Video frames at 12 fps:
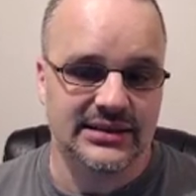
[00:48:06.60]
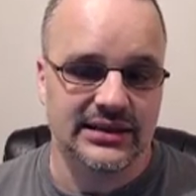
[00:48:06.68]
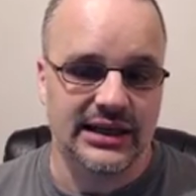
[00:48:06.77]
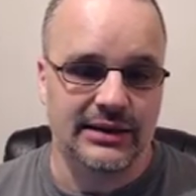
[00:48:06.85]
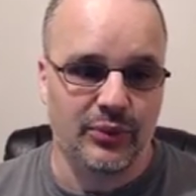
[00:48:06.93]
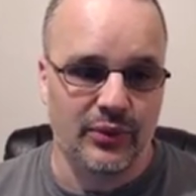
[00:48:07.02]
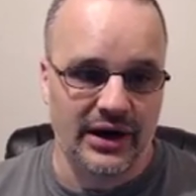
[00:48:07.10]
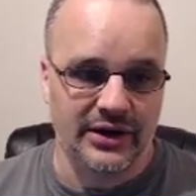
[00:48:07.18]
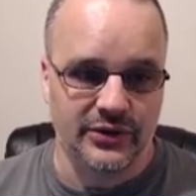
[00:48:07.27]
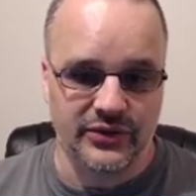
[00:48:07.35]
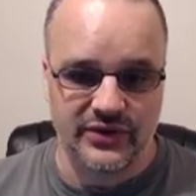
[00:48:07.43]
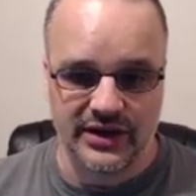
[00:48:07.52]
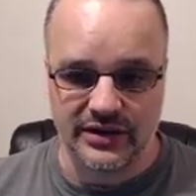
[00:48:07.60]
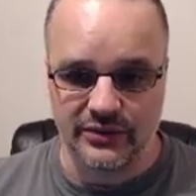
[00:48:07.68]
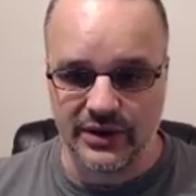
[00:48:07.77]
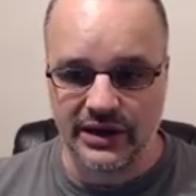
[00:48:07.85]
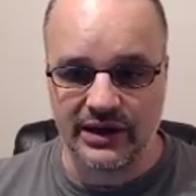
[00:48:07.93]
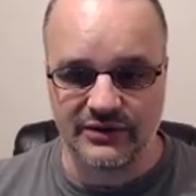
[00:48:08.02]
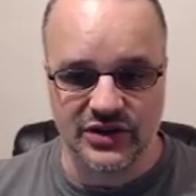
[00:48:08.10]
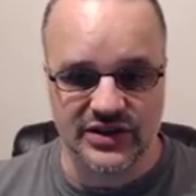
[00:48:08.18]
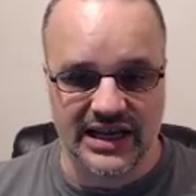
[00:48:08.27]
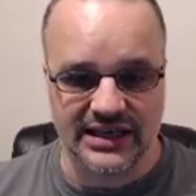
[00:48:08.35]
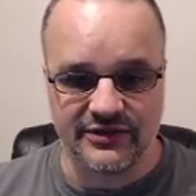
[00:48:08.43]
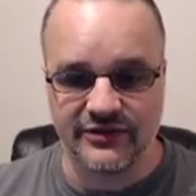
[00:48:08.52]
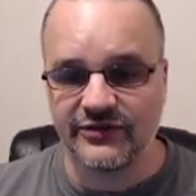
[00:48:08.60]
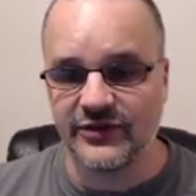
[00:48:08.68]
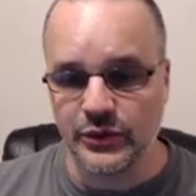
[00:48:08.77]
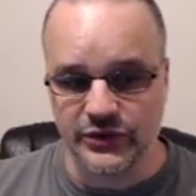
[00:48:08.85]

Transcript: a brand new thing, right? I've just added full